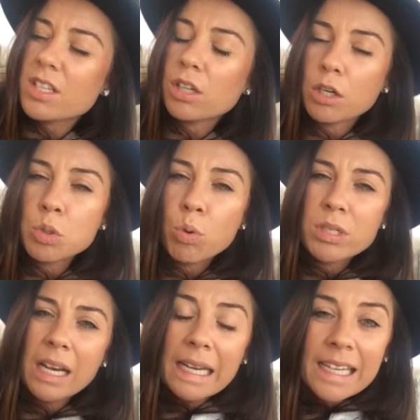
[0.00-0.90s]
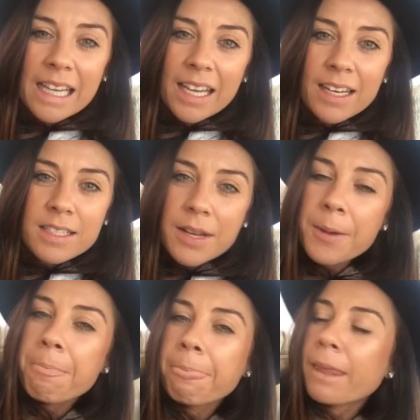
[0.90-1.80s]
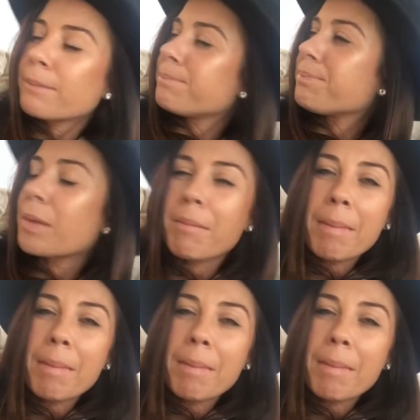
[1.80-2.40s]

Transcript: It's got tortellini in it.